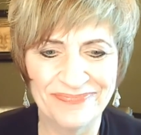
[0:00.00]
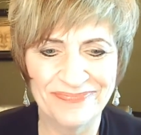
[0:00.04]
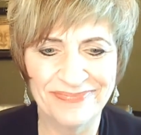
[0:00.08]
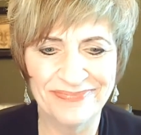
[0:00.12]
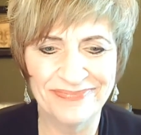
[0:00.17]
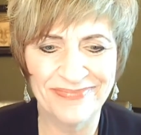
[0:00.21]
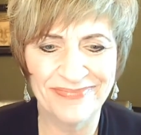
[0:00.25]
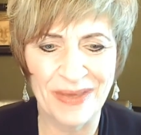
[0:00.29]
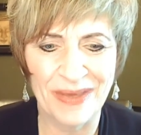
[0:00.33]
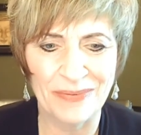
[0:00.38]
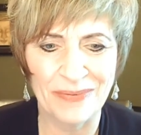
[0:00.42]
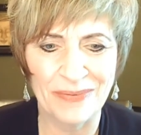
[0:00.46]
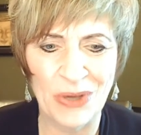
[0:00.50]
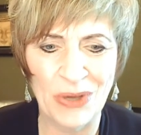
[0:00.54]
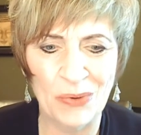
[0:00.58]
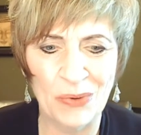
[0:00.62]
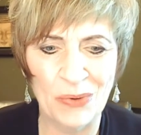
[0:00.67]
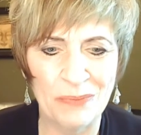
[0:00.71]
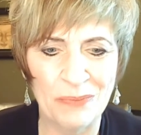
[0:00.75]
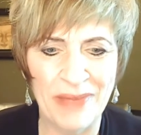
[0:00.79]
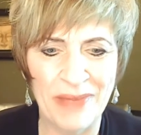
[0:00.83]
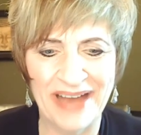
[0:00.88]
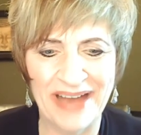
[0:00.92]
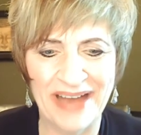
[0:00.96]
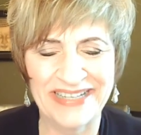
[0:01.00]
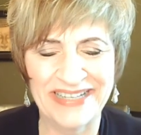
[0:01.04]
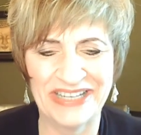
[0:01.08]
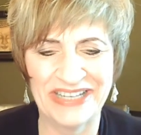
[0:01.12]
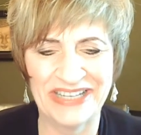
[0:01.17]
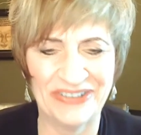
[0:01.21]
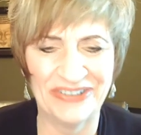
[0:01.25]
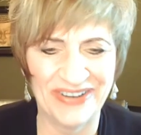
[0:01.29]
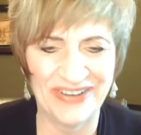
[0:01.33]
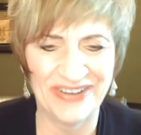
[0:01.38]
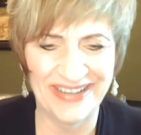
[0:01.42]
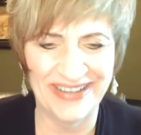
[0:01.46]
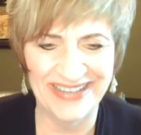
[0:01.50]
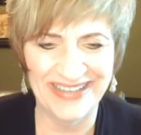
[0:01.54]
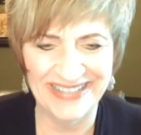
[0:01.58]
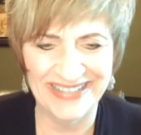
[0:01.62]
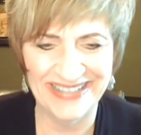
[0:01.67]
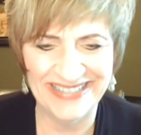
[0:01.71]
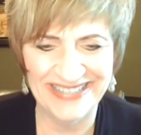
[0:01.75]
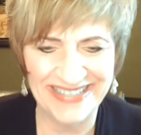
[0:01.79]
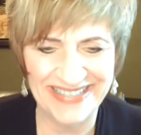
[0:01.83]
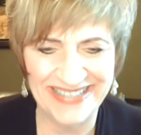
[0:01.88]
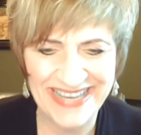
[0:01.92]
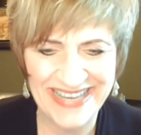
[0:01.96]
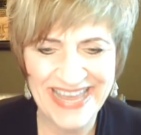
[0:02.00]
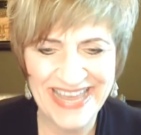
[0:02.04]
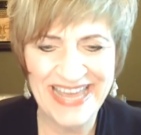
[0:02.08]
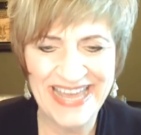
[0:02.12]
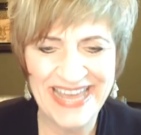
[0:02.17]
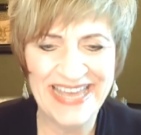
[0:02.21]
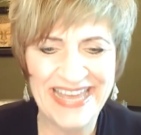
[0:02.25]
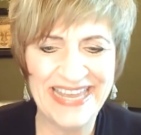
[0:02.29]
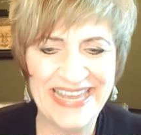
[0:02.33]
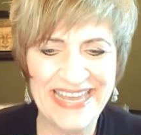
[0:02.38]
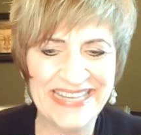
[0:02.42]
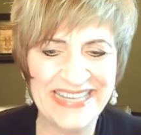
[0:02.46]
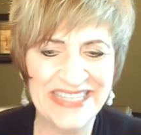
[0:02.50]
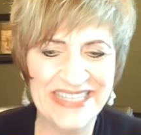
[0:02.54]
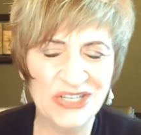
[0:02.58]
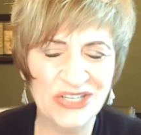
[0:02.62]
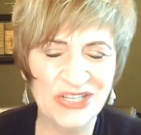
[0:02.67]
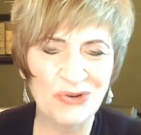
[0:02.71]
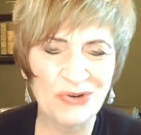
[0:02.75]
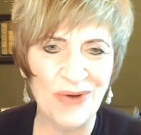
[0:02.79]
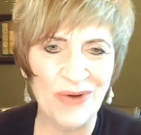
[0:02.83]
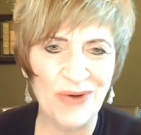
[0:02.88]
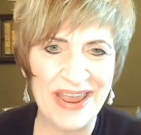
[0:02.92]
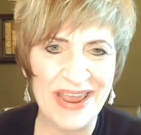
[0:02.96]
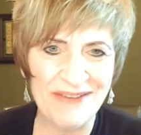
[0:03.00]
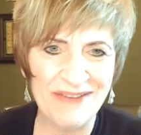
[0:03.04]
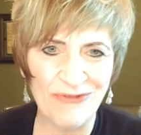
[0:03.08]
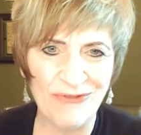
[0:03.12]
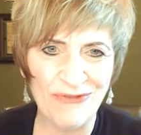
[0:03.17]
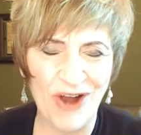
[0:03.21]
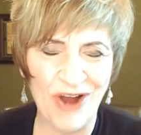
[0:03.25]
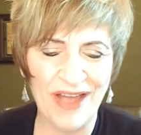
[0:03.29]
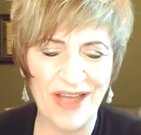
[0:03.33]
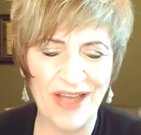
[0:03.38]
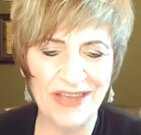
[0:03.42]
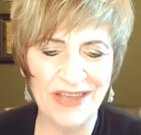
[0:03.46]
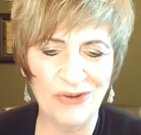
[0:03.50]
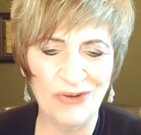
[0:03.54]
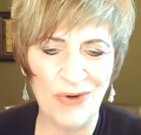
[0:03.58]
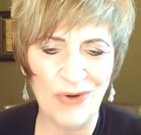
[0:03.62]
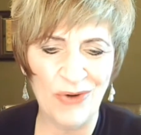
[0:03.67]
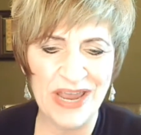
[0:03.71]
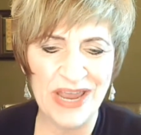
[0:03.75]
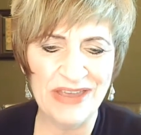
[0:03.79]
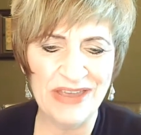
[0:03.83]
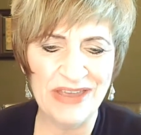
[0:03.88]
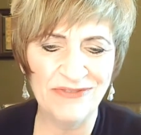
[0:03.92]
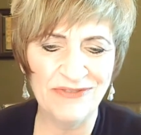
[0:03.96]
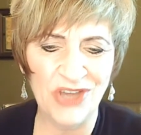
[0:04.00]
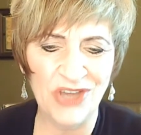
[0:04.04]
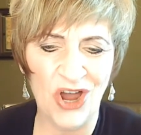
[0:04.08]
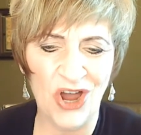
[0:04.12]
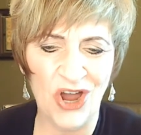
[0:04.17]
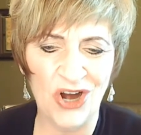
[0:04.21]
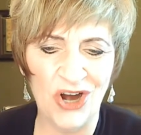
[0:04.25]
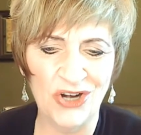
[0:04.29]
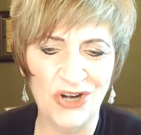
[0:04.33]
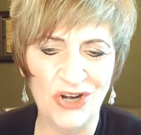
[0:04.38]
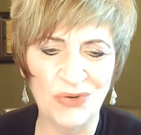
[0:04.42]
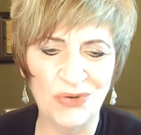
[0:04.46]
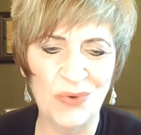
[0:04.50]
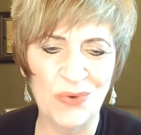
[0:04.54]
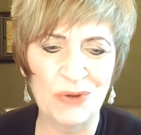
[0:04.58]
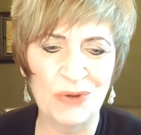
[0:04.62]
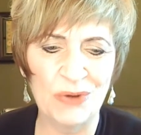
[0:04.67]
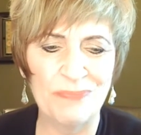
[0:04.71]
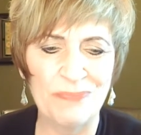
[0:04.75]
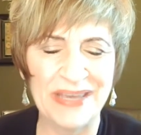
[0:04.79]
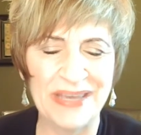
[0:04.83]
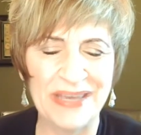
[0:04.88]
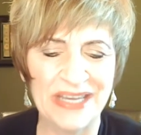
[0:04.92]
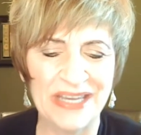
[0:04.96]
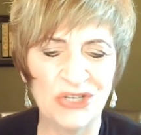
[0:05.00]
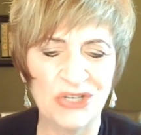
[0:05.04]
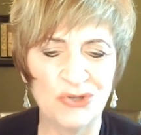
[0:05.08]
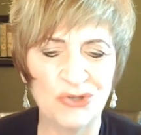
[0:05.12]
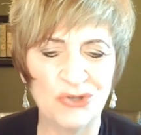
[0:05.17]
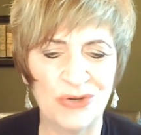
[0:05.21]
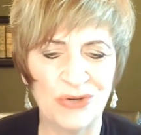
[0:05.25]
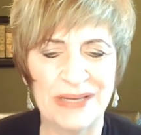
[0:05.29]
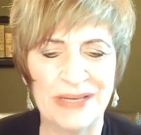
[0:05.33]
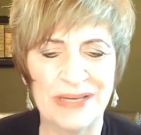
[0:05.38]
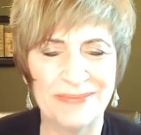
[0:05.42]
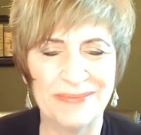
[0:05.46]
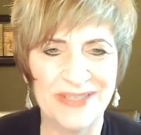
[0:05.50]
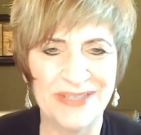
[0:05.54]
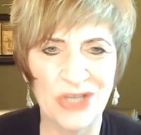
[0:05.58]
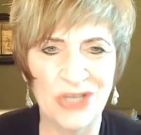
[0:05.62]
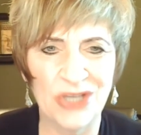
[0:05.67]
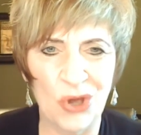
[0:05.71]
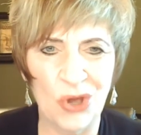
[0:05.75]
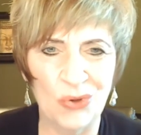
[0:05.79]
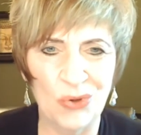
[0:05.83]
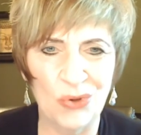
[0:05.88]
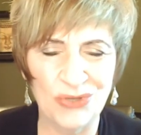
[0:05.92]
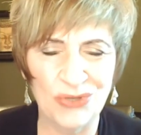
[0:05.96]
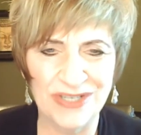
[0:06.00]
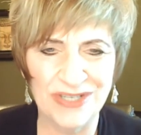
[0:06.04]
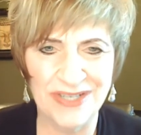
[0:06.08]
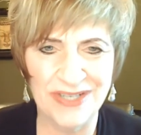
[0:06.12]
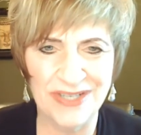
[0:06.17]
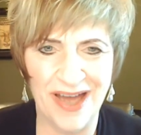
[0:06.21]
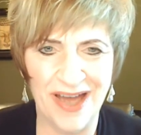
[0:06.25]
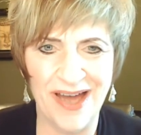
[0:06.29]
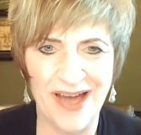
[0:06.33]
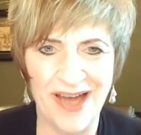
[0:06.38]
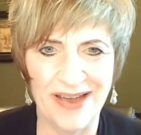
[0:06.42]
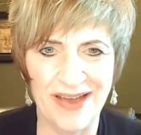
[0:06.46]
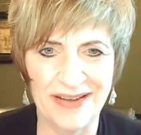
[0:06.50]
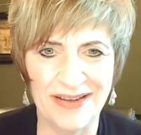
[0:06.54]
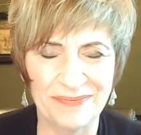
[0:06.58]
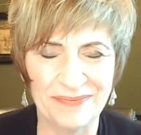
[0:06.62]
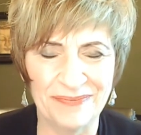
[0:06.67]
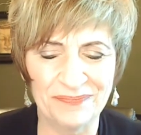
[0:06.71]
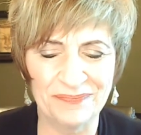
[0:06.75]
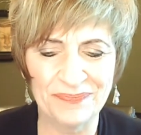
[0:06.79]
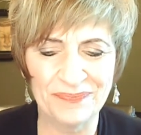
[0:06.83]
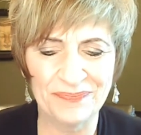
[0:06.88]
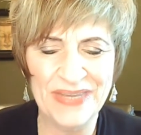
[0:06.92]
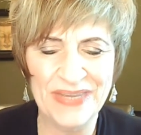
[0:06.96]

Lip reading: I'm going back to it, is the graveyard where big dreams go to die.